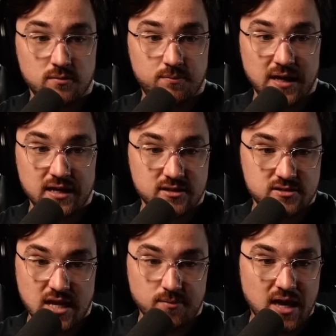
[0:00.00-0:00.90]
being in the
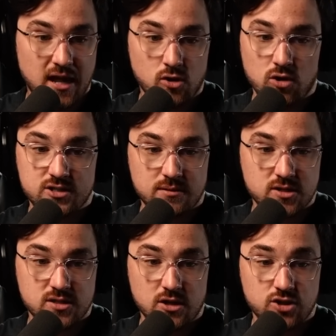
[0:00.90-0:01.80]
same category, same
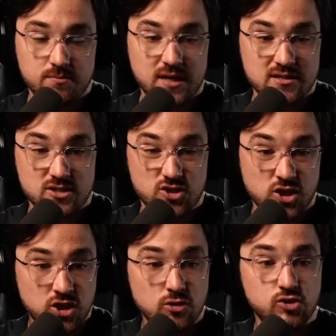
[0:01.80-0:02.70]
discussion, because it's a
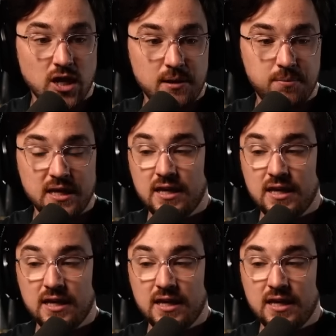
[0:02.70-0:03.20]
huge IP.